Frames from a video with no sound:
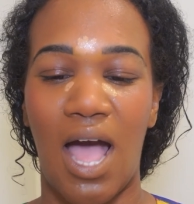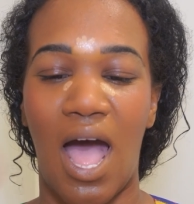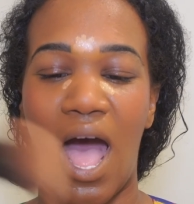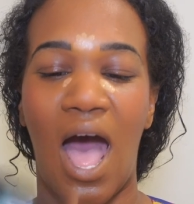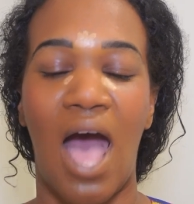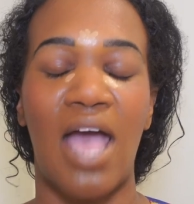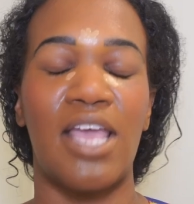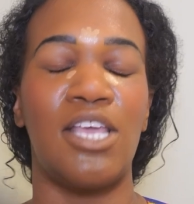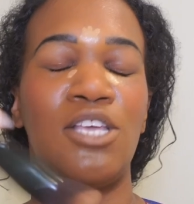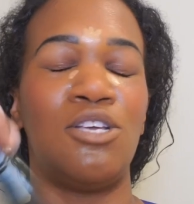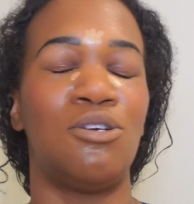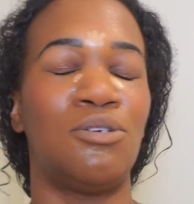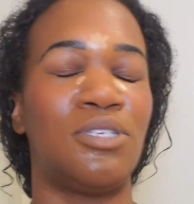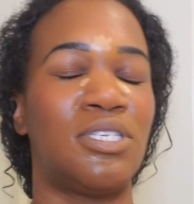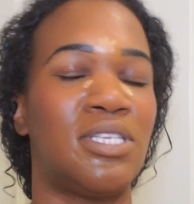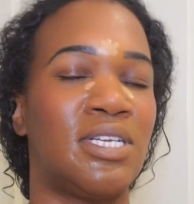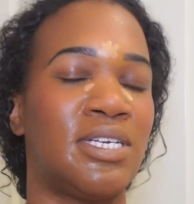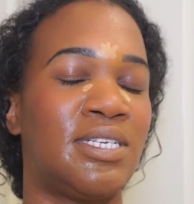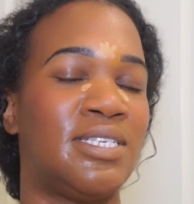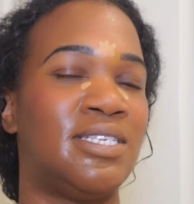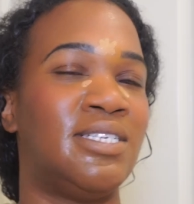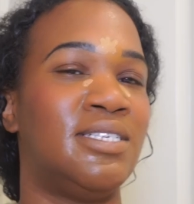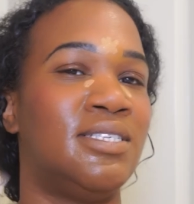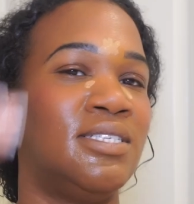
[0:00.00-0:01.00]
I used
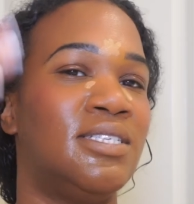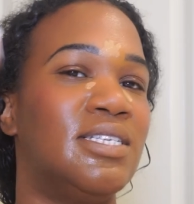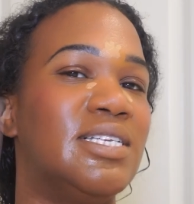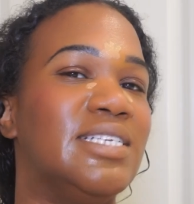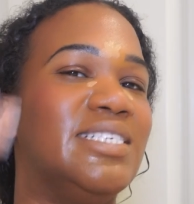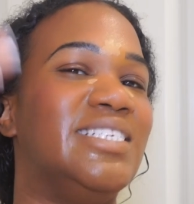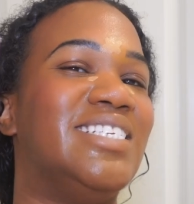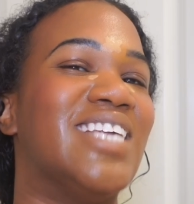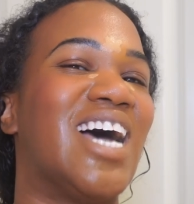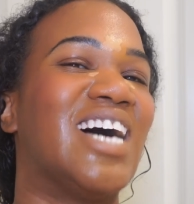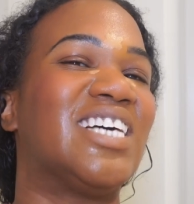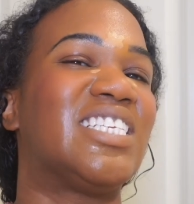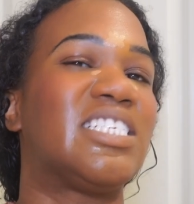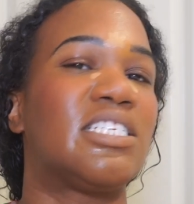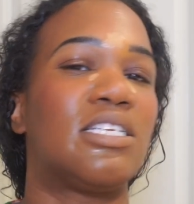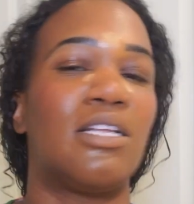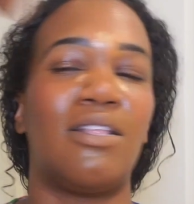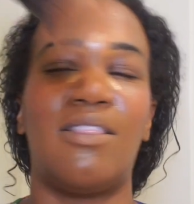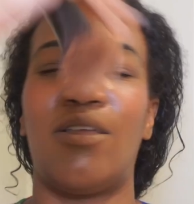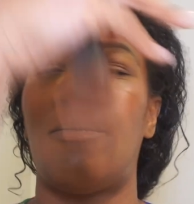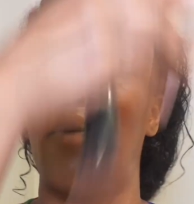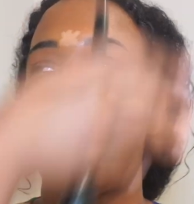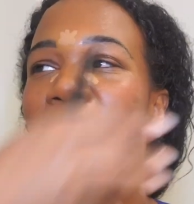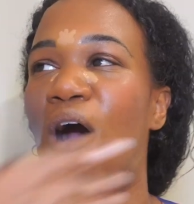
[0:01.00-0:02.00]
to
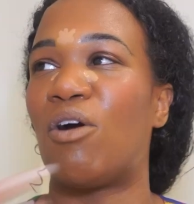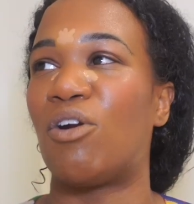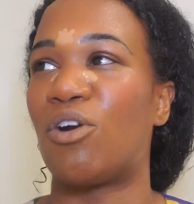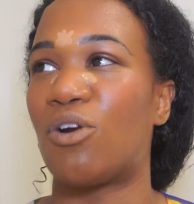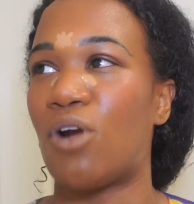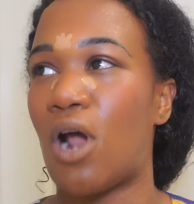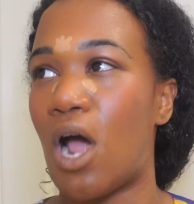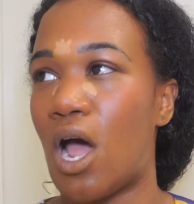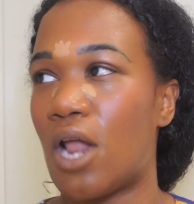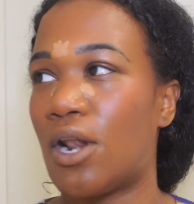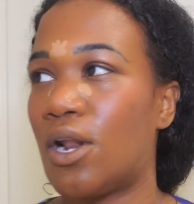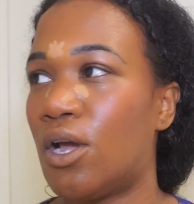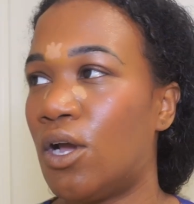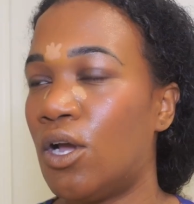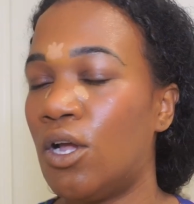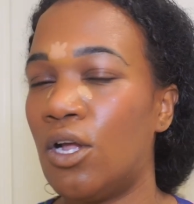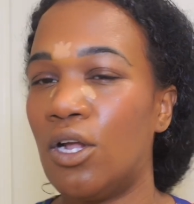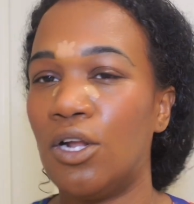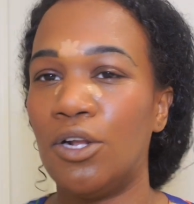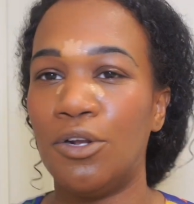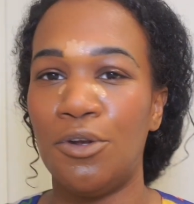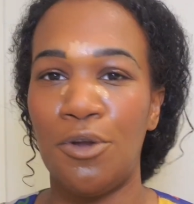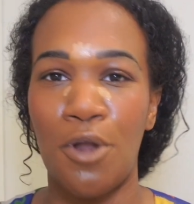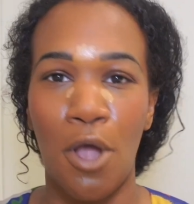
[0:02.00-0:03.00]
dust the powder
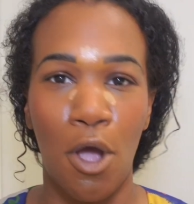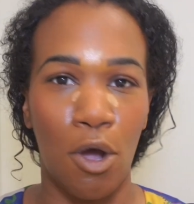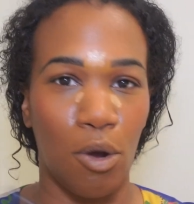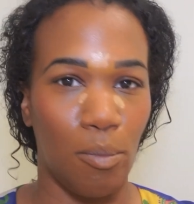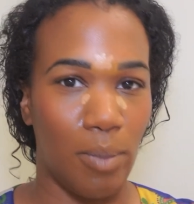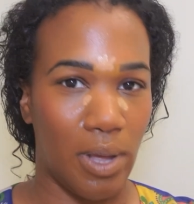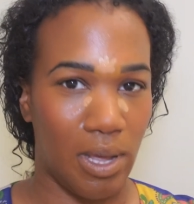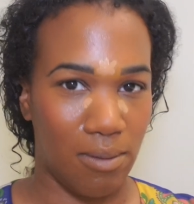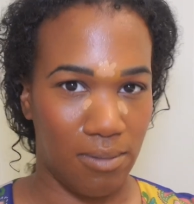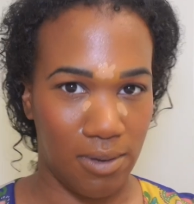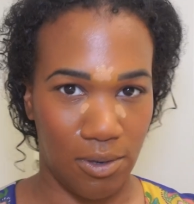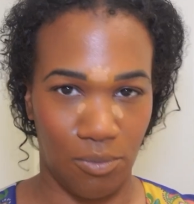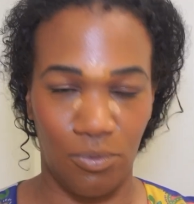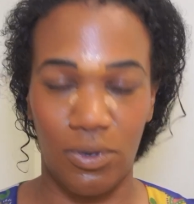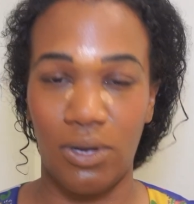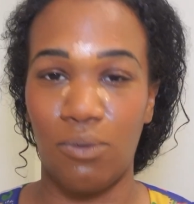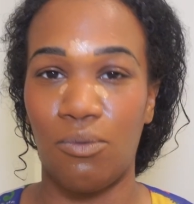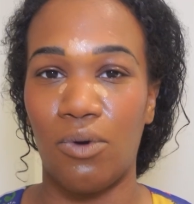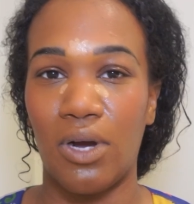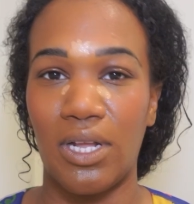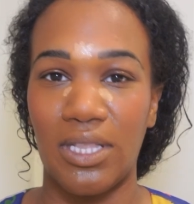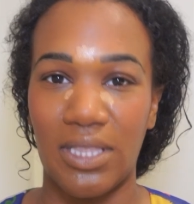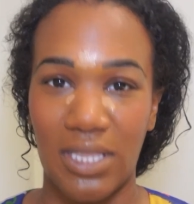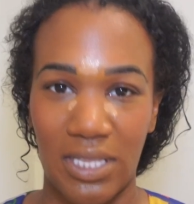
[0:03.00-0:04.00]
on. No, baby, we
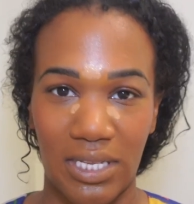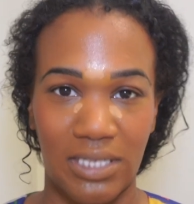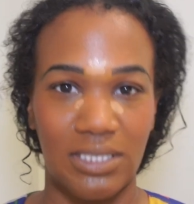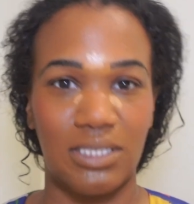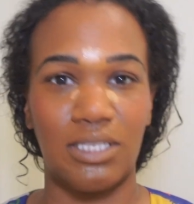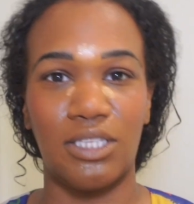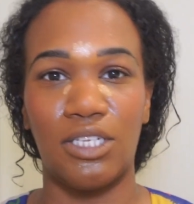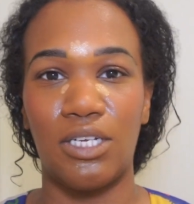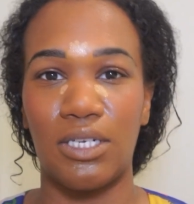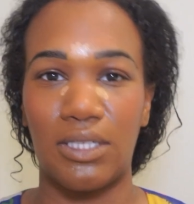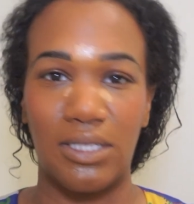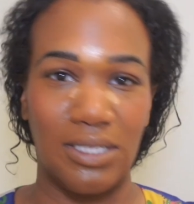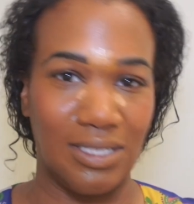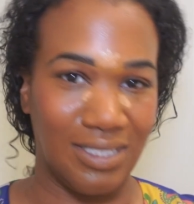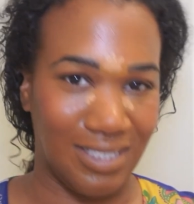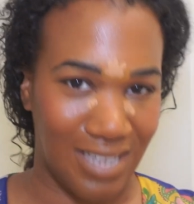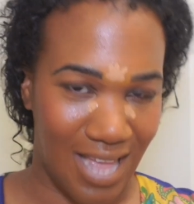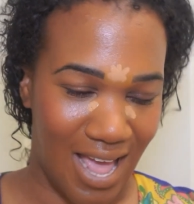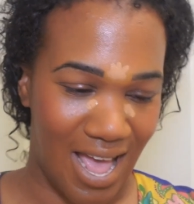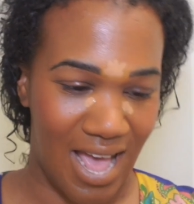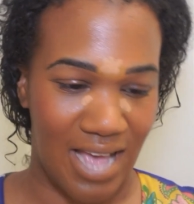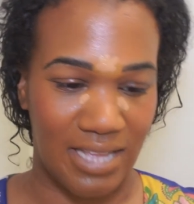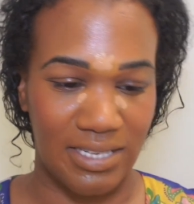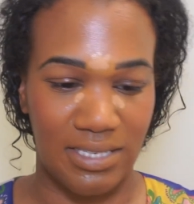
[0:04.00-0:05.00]
want this look to
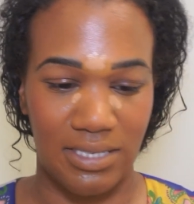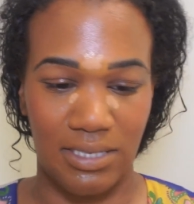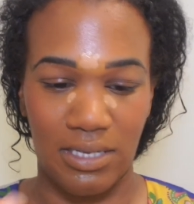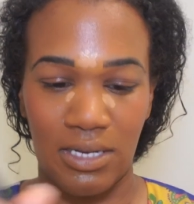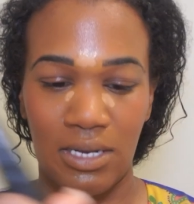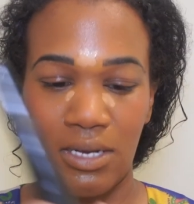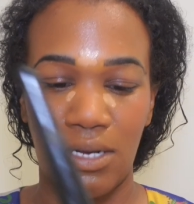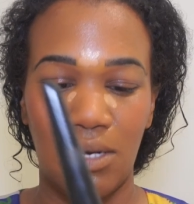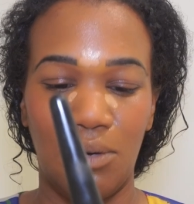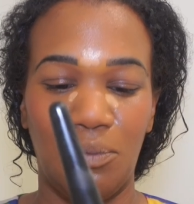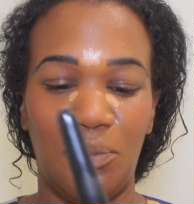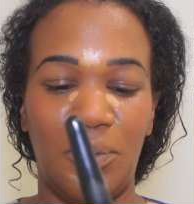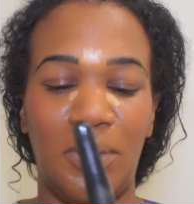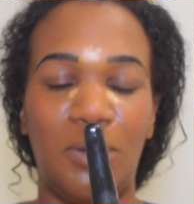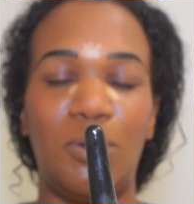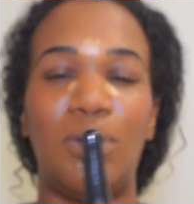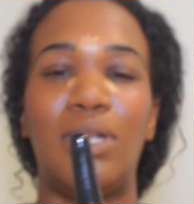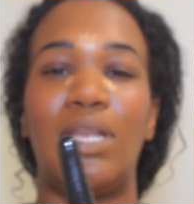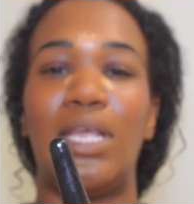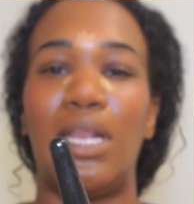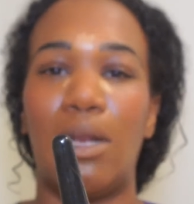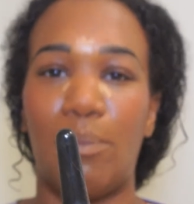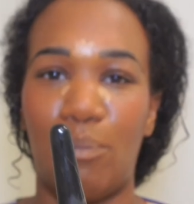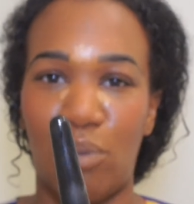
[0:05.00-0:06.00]
last. We
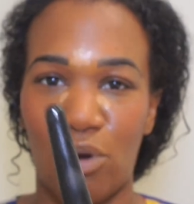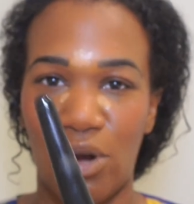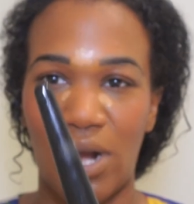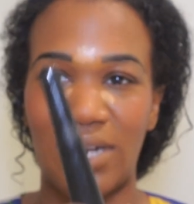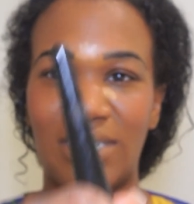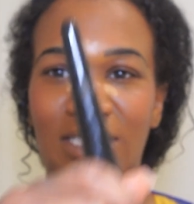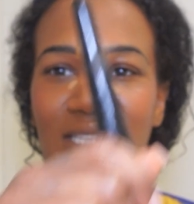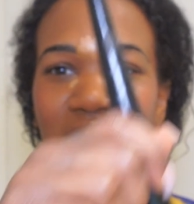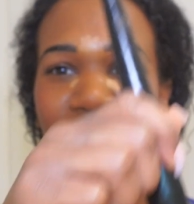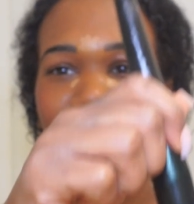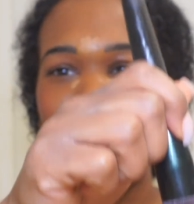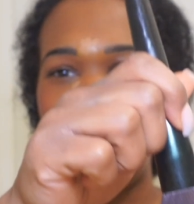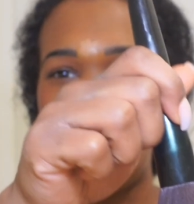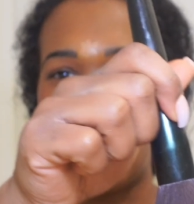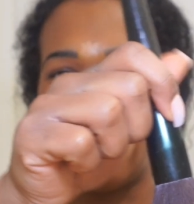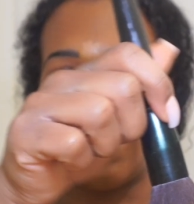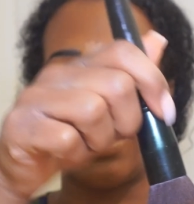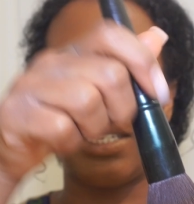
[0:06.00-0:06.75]
need to press it in.